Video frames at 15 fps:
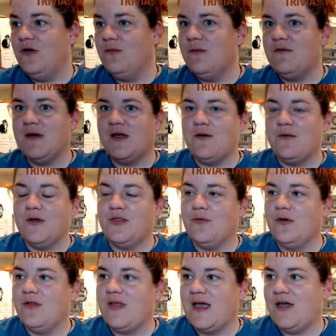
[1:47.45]
and we've been going
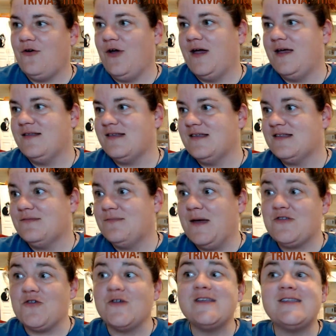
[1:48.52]
through it like crazy,
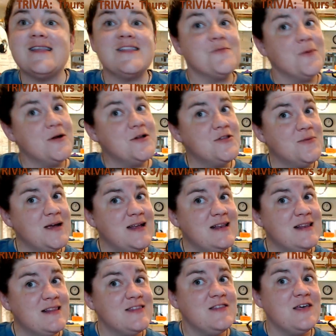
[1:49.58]
especially since we're
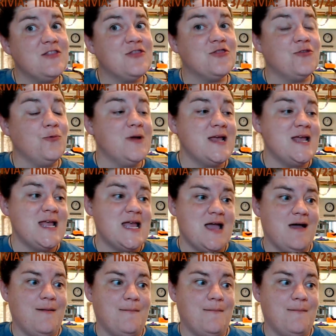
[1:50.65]
doing the three